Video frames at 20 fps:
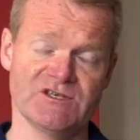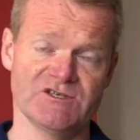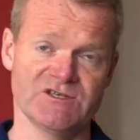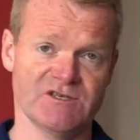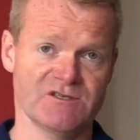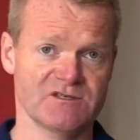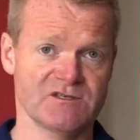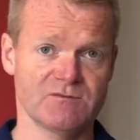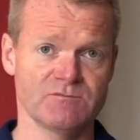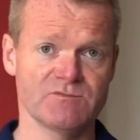
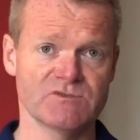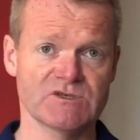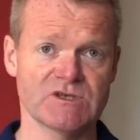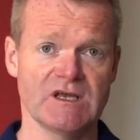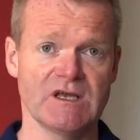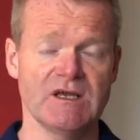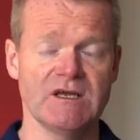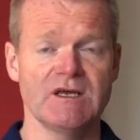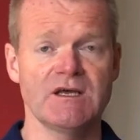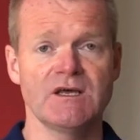systems.
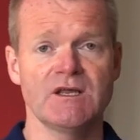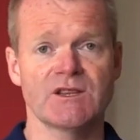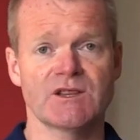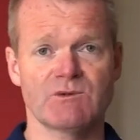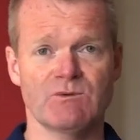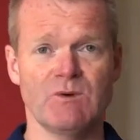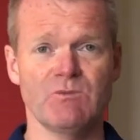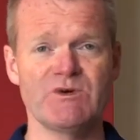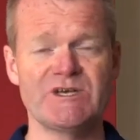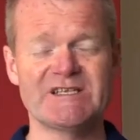The
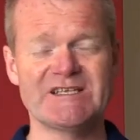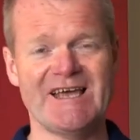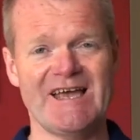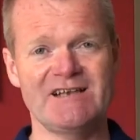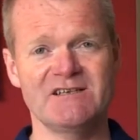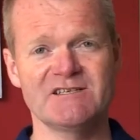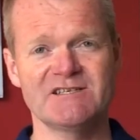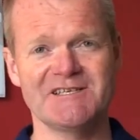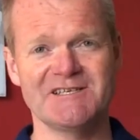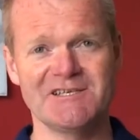one we
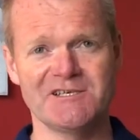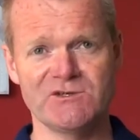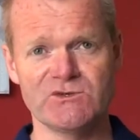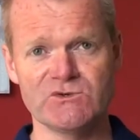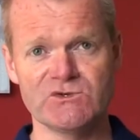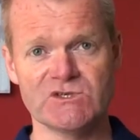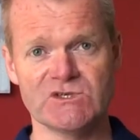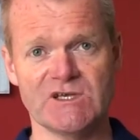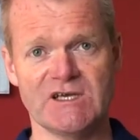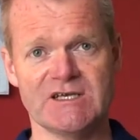tend to
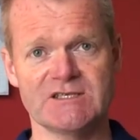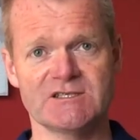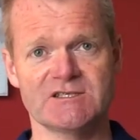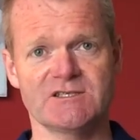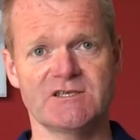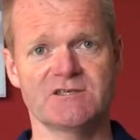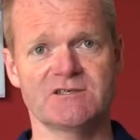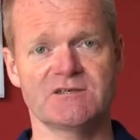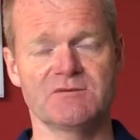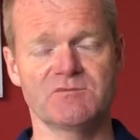use is a
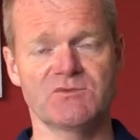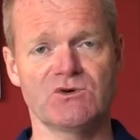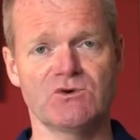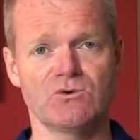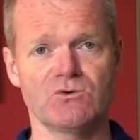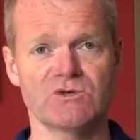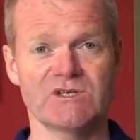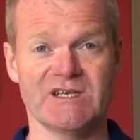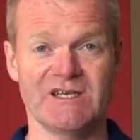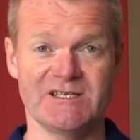system
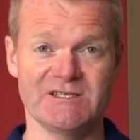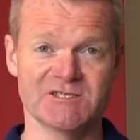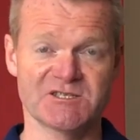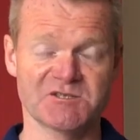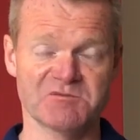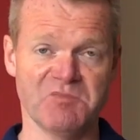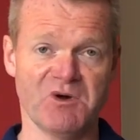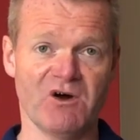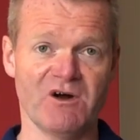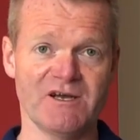called
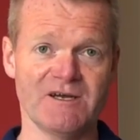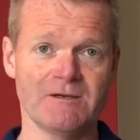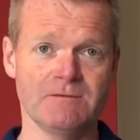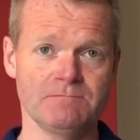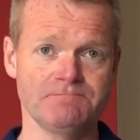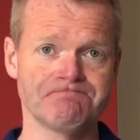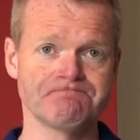Inspire.